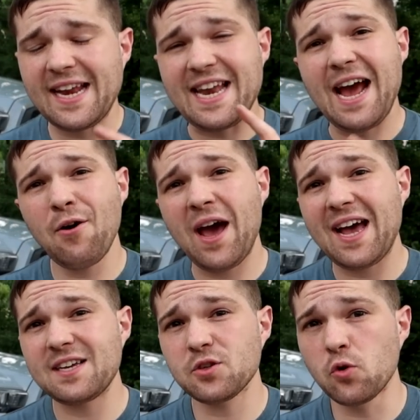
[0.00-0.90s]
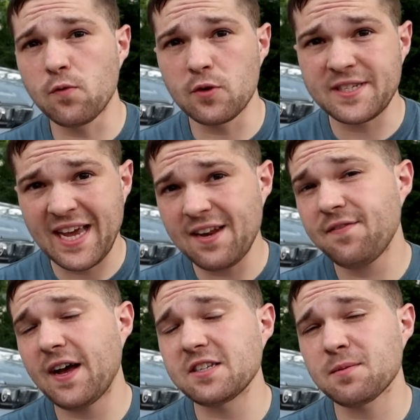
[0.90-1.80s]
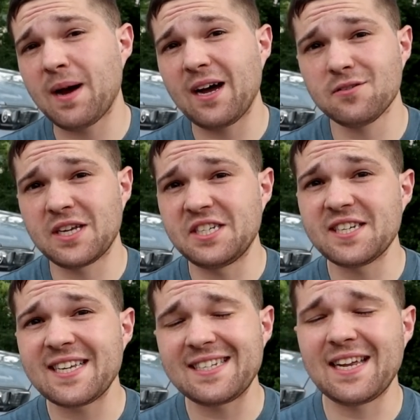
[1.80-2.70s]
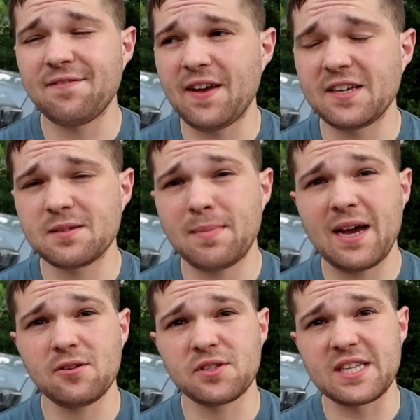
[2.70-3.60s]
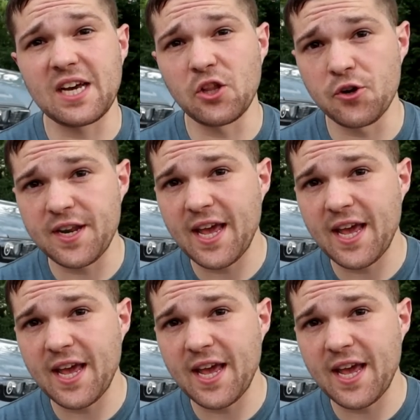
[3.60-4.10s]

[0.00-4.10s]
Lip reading: It now has over 10,000 miles. I just hit 10,000 miles the other